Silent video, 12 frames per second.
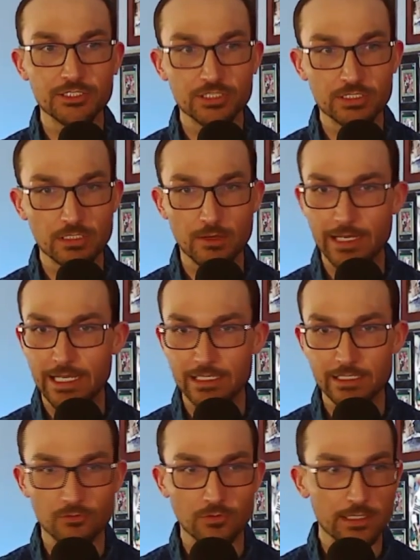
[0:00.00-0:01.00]
just go
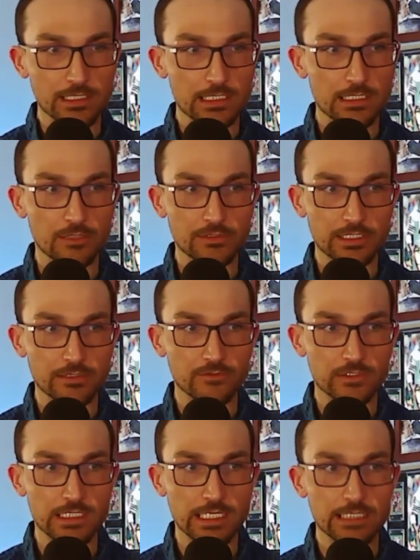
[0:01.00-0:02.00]
ahead and run this out here
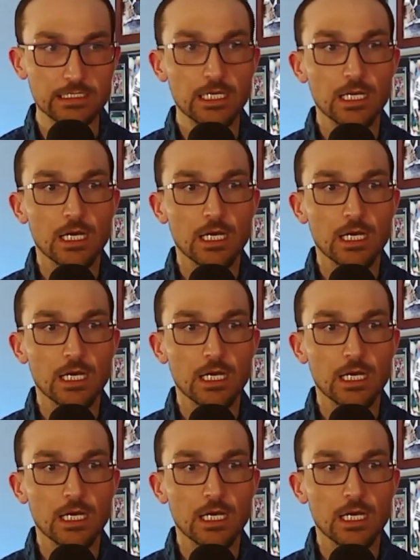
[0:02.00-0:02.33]
for a second.